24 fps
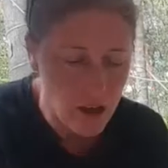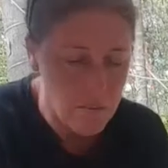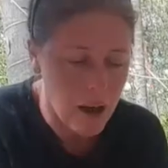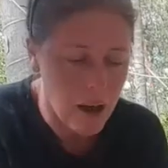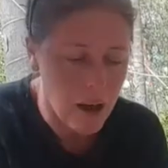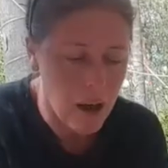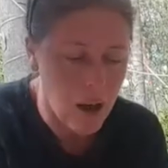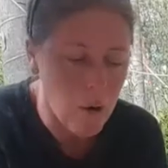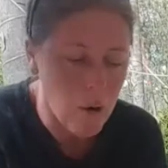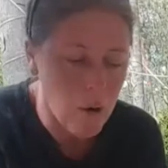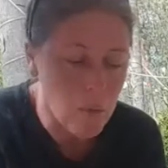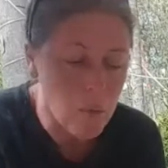
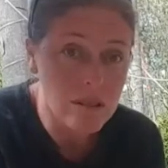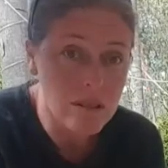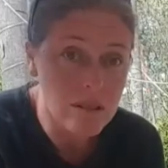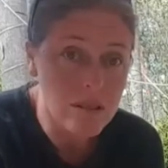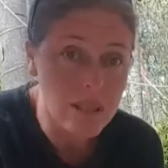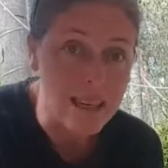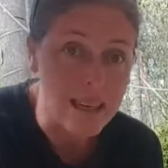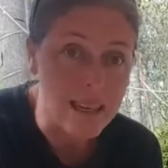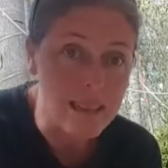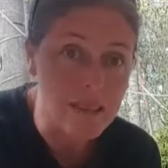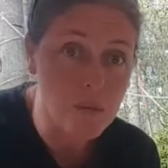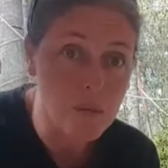But I will
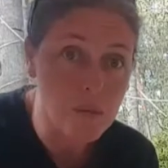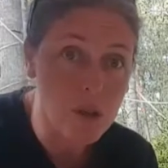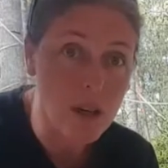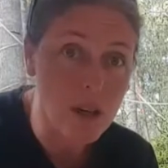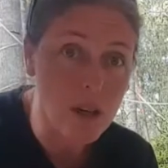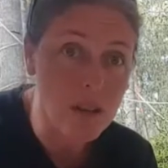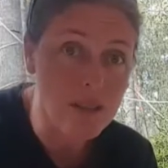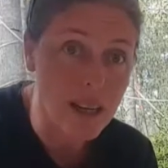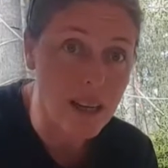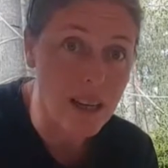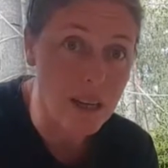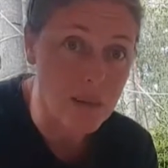take some
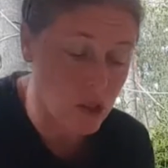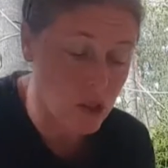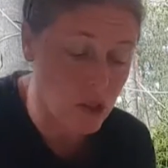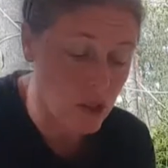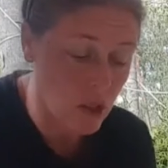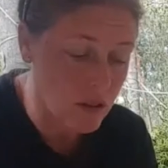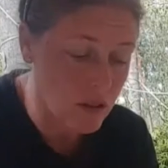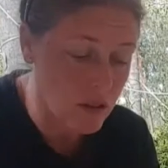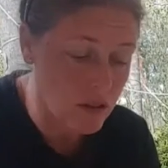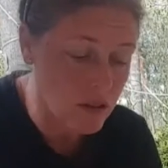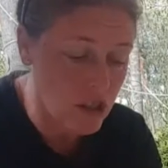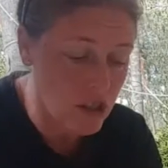close-up
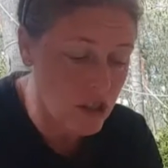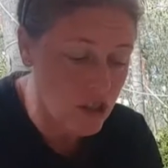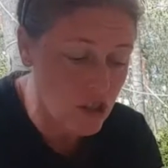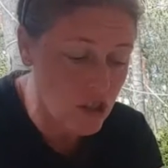shots to